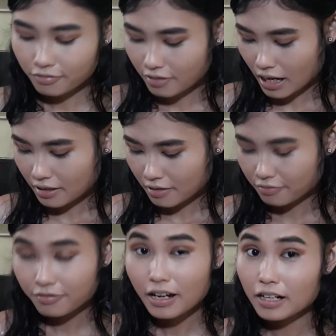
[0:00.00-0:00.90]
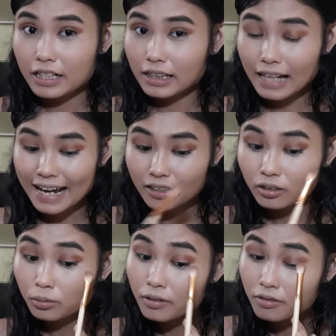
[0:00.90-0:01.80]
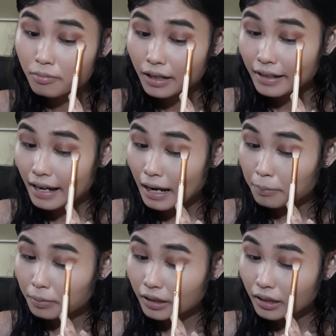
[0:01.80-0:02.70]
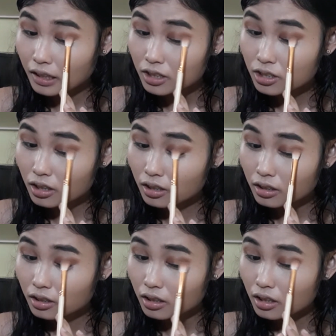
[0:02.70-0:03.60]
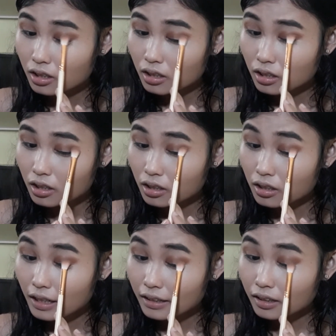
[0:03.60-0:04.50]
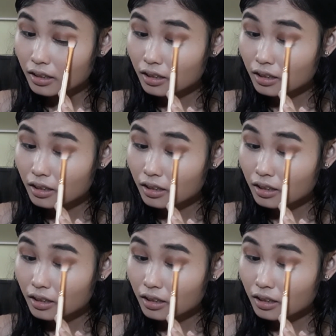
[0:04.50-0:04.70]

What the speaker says: very light with my application. Like,